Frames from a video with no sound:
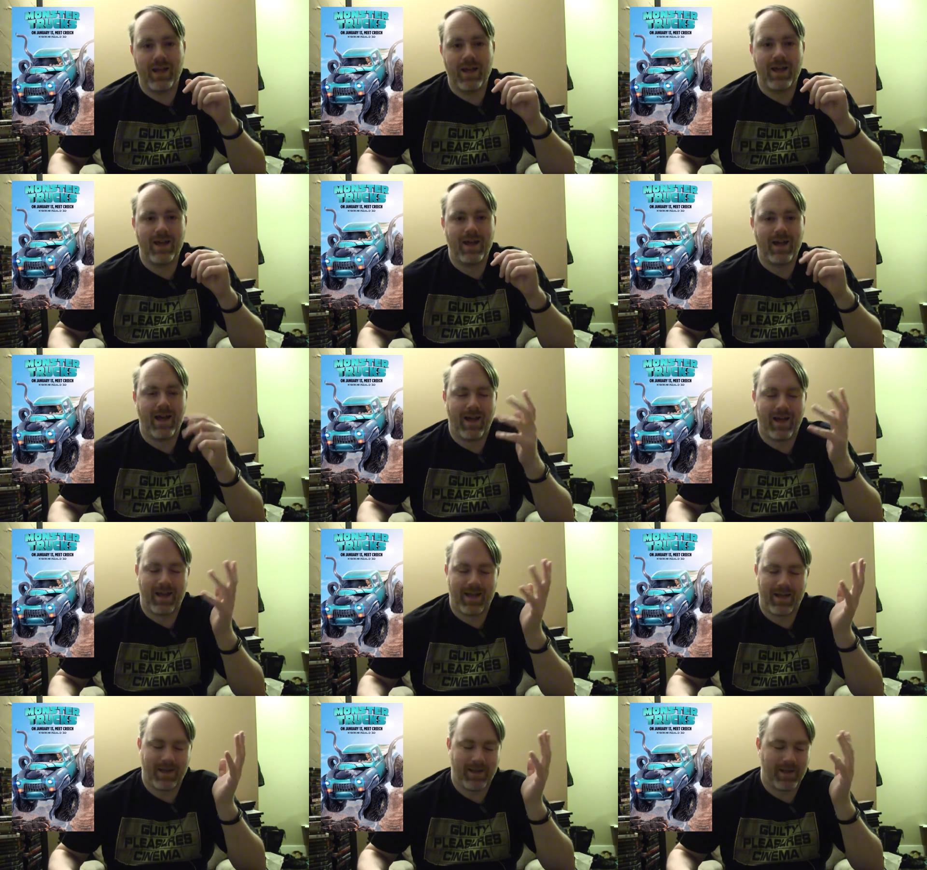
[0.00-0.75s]

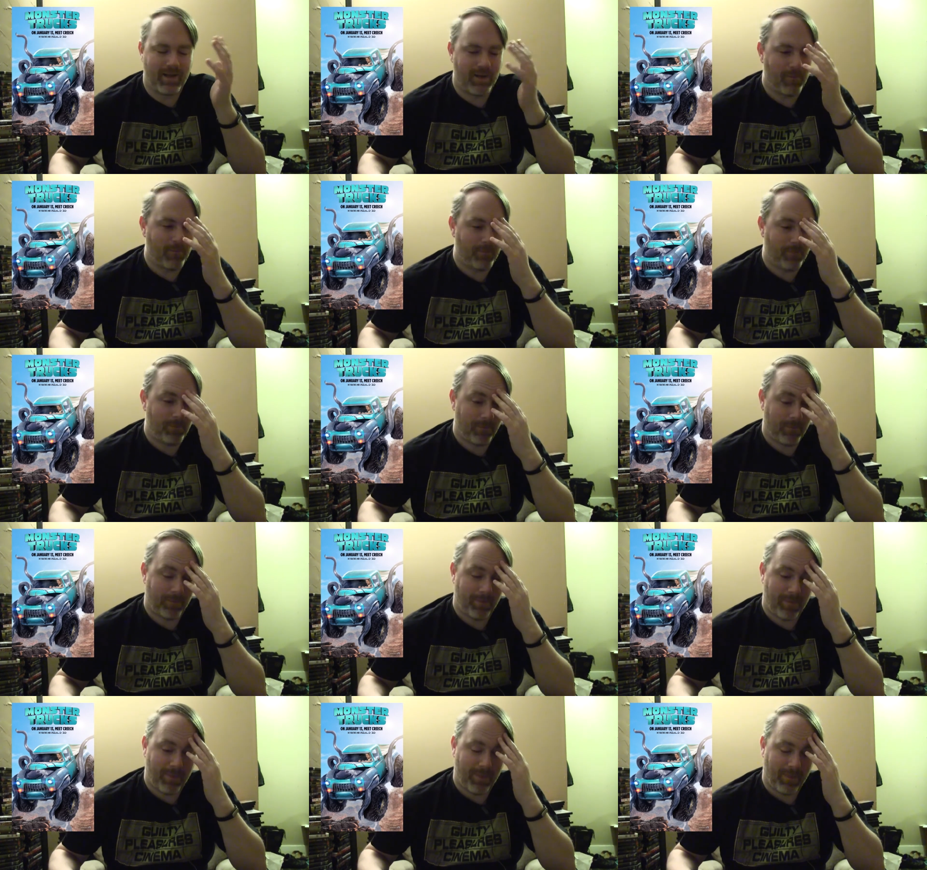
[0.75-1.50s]

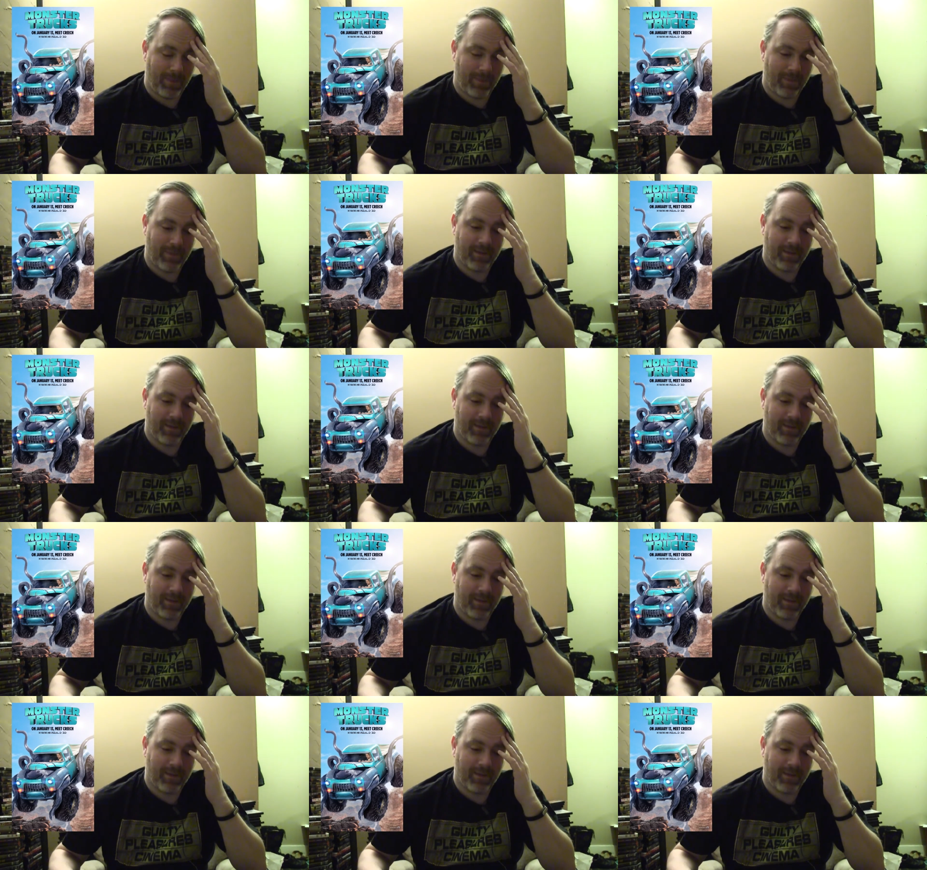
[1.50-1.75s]
Nothing is said.